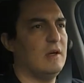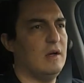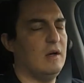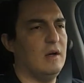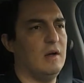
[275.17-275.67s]

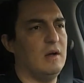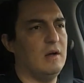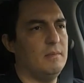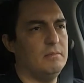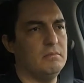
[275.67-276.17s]

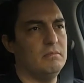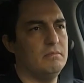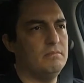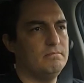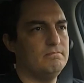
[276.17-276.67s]

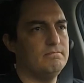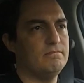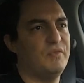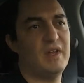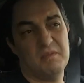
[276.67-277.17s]

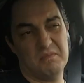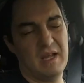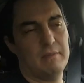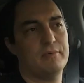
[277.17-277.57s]
then yeah,